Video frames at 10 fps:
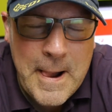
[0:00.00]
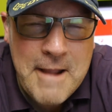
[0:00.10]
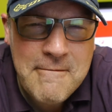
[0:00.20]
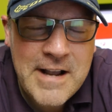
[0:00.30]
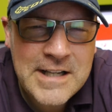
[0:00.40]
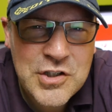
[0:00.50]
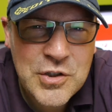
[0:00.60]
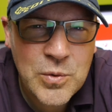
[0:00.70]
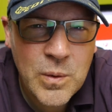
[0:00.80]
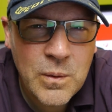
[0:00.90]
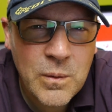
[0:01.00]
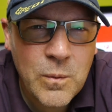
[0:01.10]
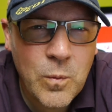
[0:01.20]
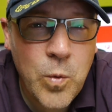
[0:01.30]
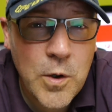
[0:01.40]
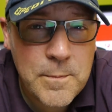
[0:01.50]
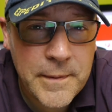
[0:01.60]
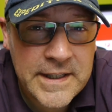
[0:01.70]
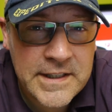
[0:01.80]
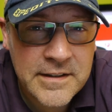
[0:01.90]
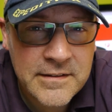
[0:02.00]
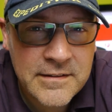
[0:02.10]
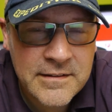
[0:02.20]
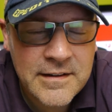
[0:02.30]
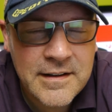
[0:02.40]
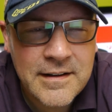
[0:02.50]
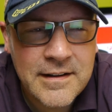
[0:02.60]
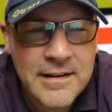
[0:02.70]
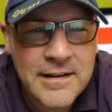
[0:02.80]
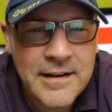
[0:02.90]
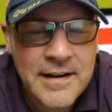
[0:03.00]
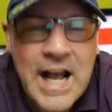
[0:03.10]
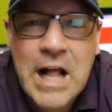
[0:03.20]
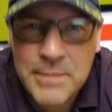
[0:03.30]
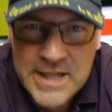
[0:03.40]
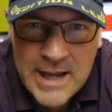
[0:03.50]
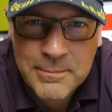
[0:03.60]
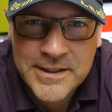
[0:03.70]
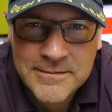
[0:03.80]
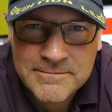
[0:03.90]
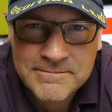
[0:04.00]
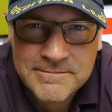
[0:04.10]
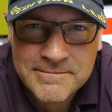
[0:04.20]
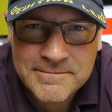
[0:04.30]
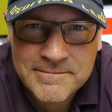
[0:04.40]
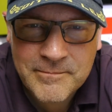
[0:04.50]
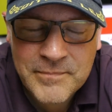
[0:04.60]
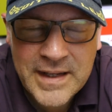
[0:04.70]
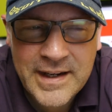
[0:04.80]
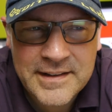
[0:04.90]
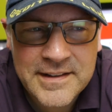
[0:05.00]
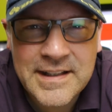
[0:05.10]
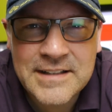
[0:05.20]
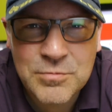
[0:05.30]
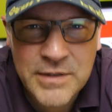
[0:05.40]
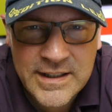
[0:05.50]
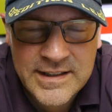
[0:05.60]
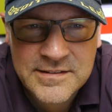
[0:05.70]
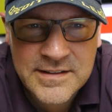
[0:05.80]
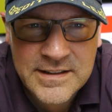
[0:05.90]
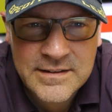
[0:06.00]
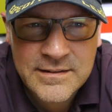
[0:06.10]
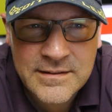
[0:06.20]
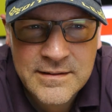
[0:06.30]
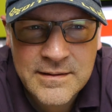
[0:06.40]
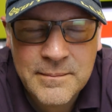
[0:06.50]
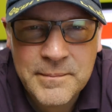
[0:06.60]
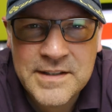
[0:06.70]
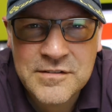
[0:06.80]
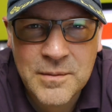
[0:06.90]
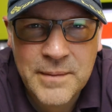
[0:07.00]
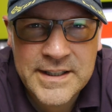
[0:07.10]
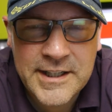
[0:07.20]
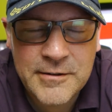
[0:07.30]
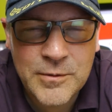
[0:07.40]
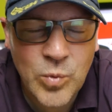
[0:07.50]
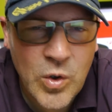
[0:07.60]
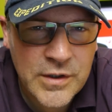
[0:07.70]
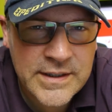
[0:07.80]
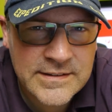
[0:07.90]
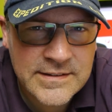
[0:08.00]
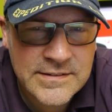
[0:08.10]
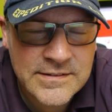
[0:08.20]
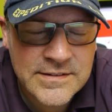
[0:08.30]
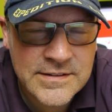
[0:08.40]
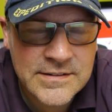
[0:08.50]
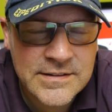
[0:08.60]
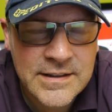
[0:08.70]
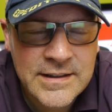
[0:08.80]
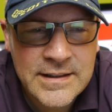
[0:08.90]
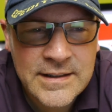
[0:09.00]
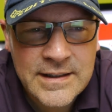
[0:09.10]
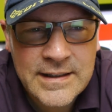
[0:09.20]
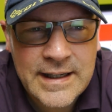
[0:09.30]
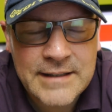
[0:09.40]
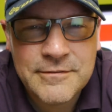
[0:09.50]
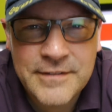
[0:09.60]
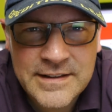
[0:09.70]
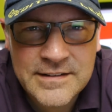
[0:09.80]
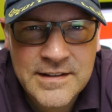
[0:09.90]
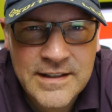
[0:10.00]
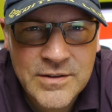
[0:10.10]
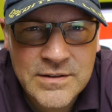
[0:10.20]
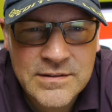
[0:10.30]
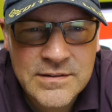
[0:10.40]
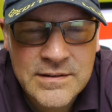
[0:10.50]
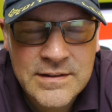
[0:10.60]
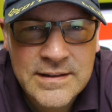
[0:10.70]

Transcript: If I do 1 peak, I'll be happy. I think that's realistic. Based on my current walking distances and fitness levels,